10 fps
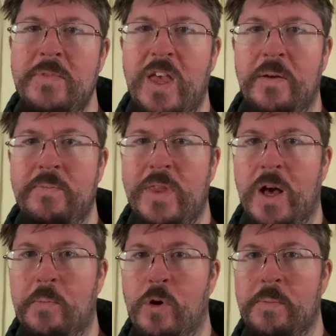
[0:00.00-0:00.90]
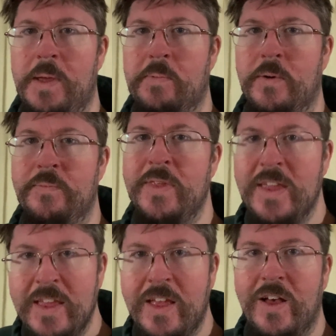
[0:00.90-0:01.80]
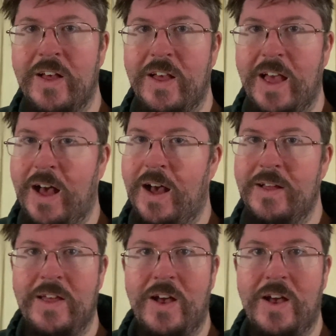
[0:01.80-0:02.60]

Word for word: you know, help more people. Uh,